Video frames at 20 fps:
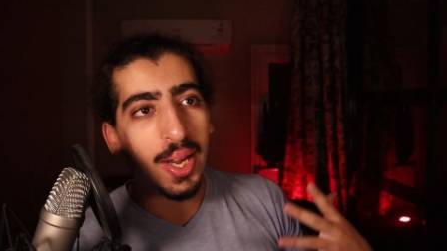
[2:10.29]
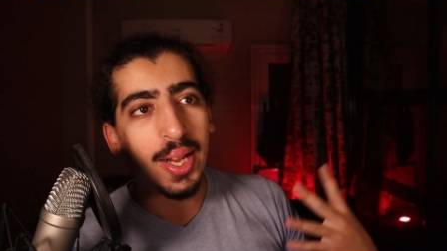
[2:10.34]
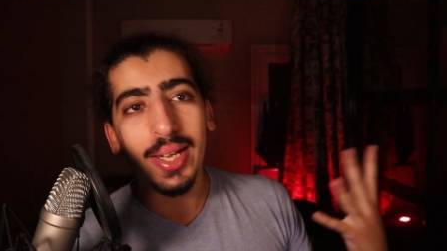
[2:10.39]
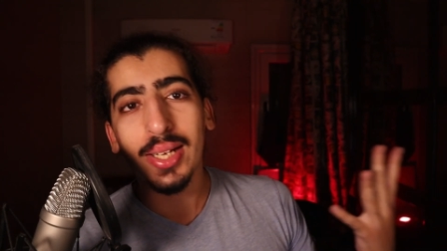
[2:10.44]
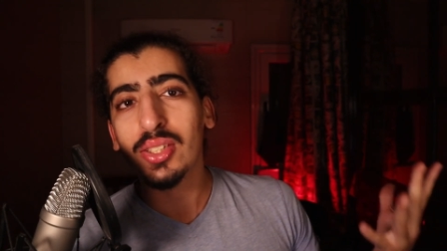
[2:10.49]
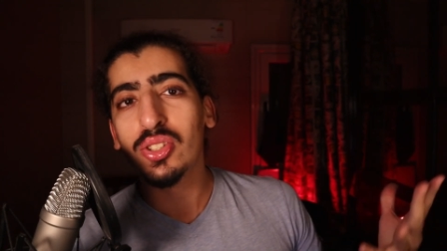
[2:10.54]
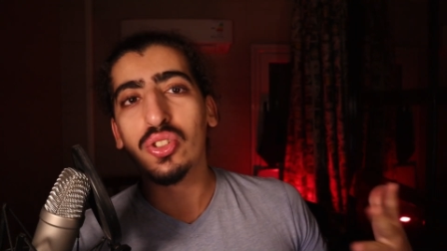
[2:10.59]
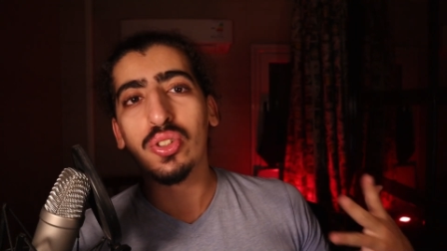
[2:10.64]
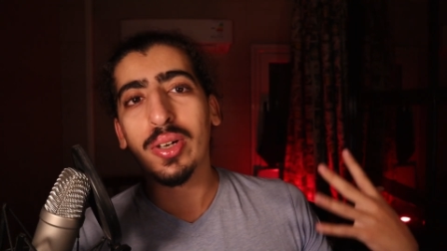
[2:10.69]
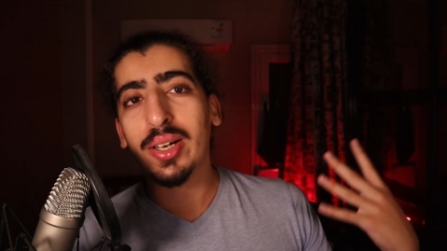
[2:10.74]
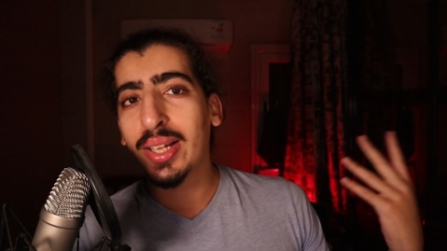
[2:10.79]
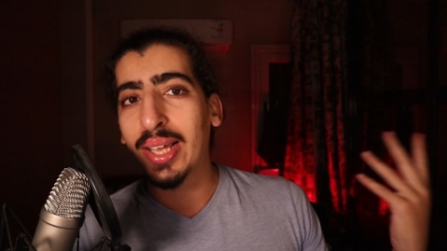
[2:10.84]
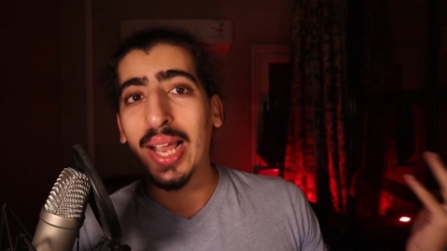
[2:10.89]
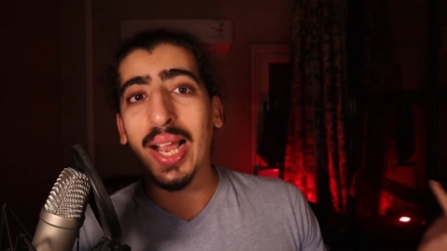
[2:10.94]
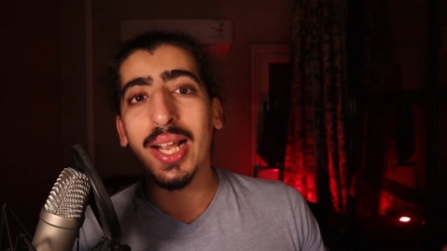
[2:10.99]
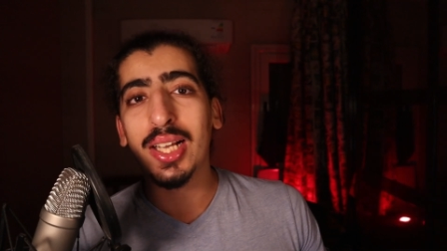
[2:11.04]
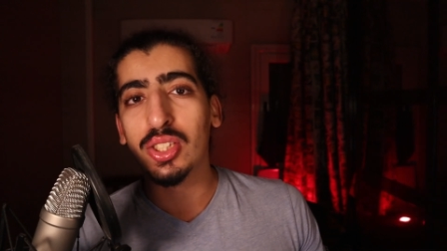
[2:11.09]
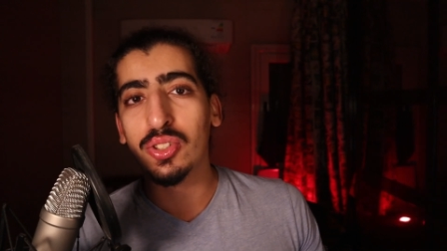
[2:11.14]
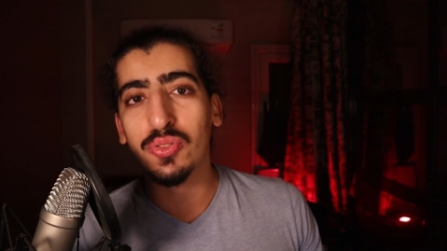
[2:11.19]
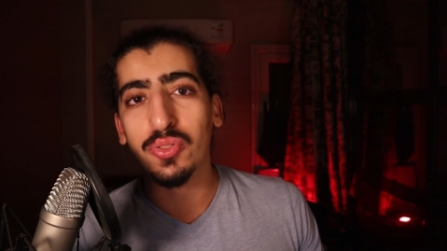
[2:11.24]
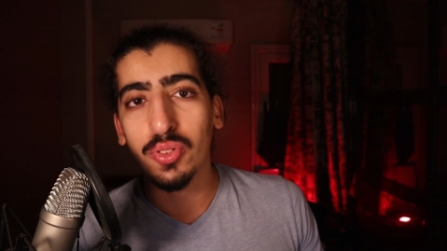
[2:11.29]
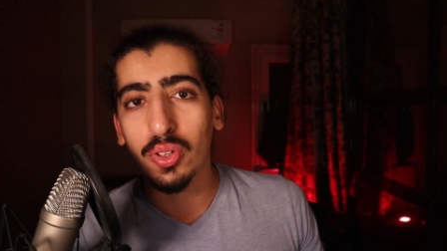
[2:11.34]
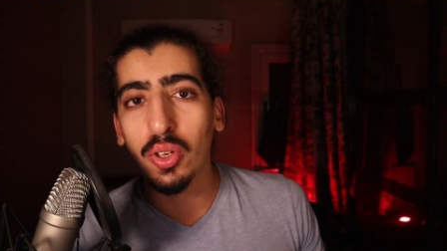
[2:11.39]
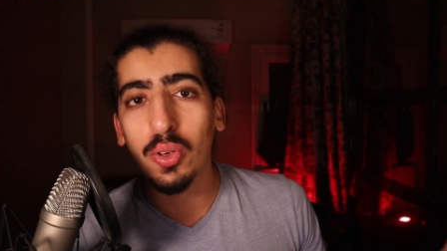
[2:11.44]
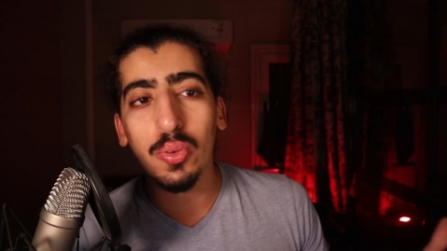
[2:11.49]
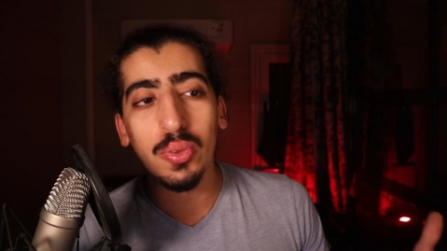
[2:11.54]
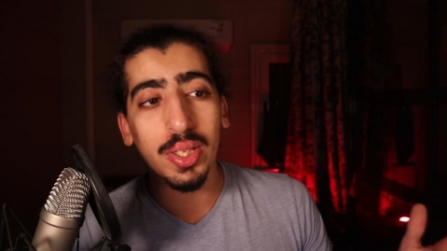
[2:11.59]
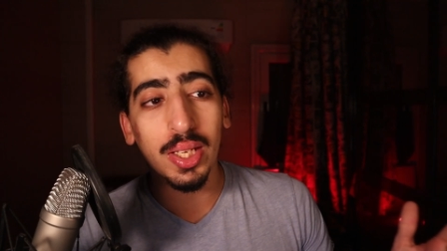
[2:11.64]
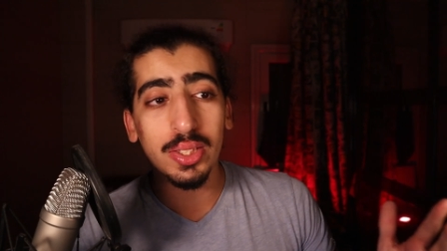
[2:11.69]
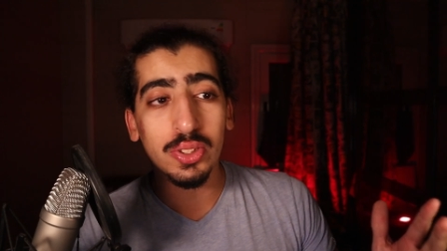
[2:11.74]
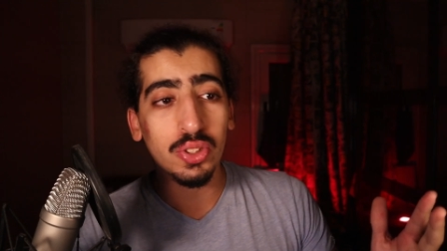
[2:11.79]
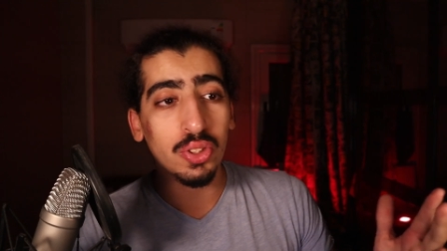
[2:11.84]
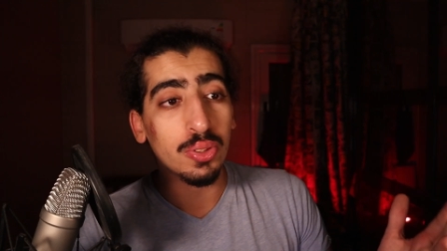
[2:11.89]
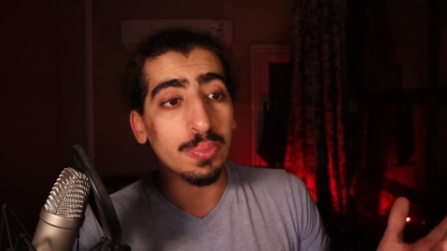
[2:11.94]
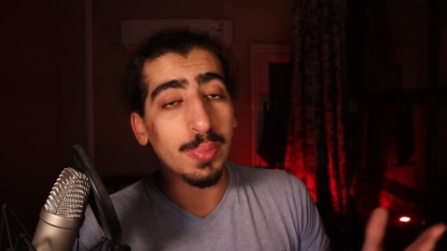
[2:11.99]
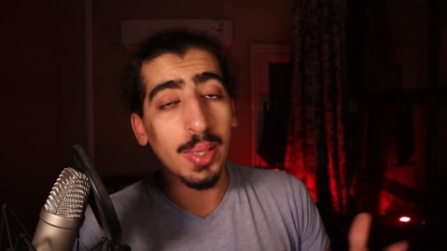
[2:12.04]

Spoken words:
extra cash flow that